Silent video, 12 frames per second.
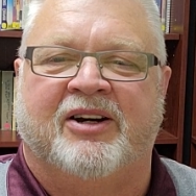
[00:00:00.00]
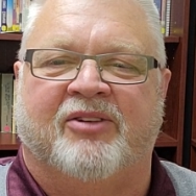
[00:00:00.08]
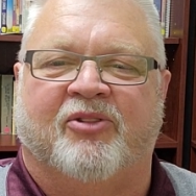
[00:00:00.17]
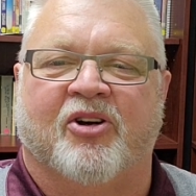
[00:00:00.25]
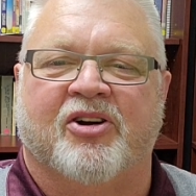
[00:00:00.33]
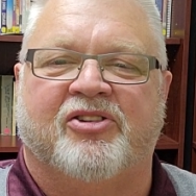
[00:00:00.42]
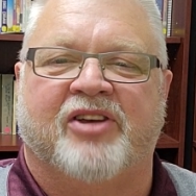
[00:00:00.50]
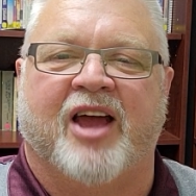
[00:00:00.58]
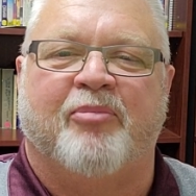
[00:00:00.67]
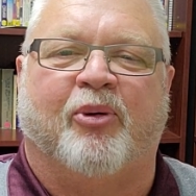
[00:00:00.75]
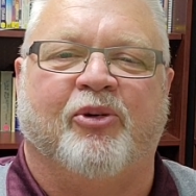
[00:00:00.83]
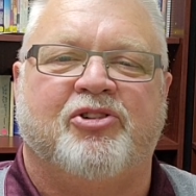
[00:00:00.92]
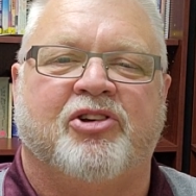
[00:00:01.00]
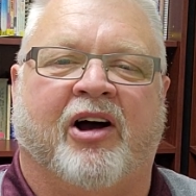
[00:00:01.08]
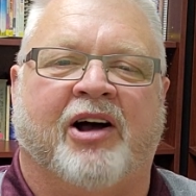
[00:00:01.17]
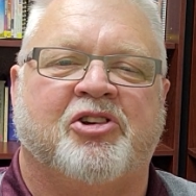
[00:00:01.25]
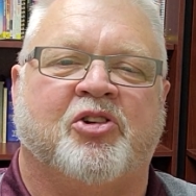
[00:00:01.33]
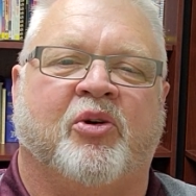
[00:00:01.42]
For example,
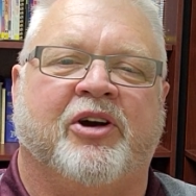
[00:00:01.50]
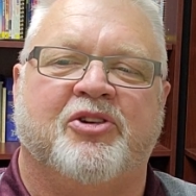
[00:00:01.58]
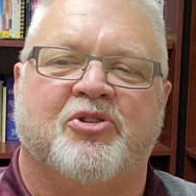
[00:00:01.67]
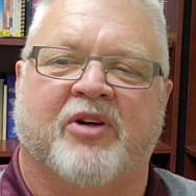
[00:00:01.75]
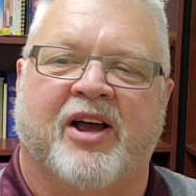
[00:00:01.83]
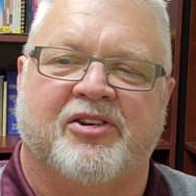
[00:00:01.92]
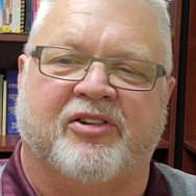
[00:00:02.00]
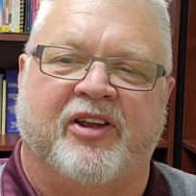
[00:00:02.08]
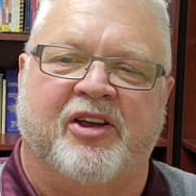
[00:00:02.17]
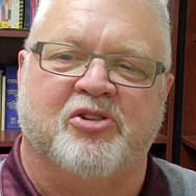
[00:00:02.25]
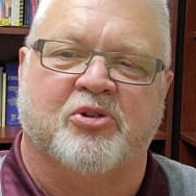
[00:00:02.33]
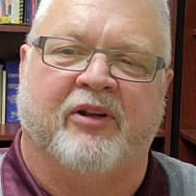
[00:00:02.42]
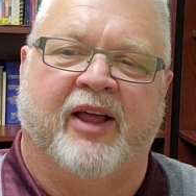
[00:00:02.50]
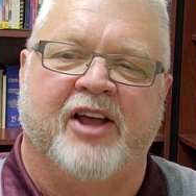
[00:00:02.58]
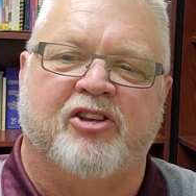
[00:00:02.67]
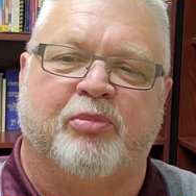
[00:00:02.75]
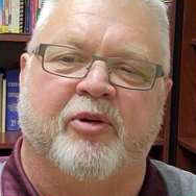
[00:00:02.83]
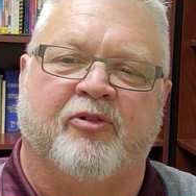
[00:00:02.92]
Joshua addressed the
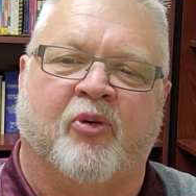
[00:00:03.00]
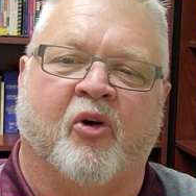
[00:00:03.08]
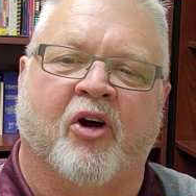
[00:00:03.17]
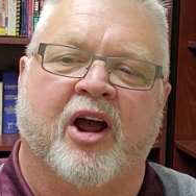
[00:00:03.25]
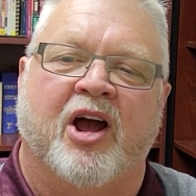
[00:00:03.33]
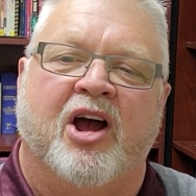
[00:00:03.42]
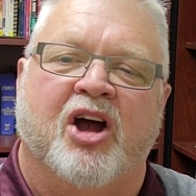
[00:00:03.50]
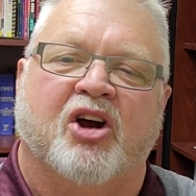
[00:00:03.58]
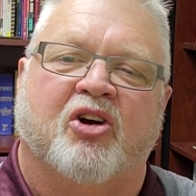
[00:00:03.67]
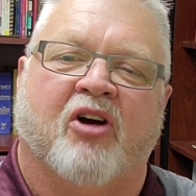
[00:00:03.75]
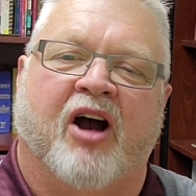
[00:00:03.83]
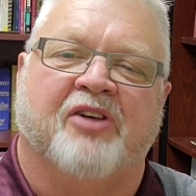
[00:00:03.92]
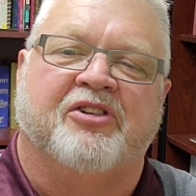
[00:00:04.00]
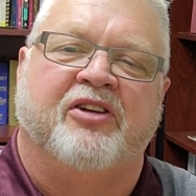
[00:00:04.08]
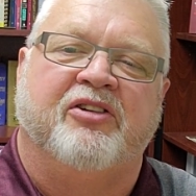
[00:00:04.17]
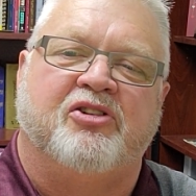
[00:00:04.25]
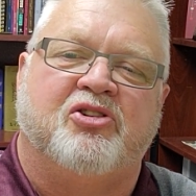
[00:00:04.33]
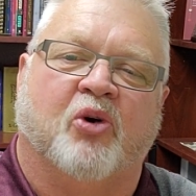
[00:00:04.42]
Israelites before crossing
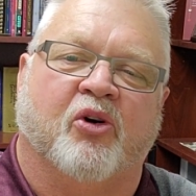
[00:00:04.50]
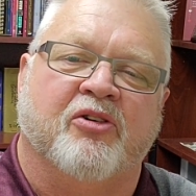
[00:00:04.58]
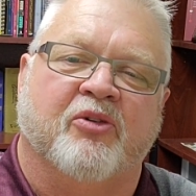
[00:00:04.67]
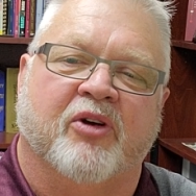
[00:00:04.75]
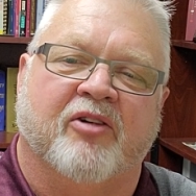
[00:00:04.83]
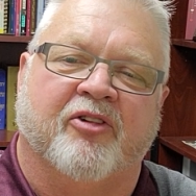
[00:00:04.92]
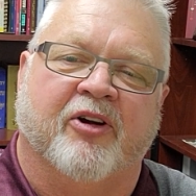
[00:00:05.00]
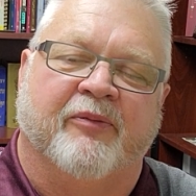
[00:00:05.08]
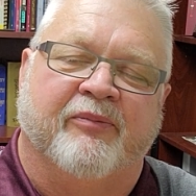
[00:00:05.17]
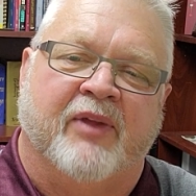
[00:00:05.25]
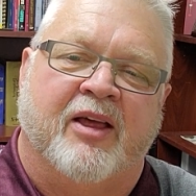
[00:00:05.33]
the Jordan River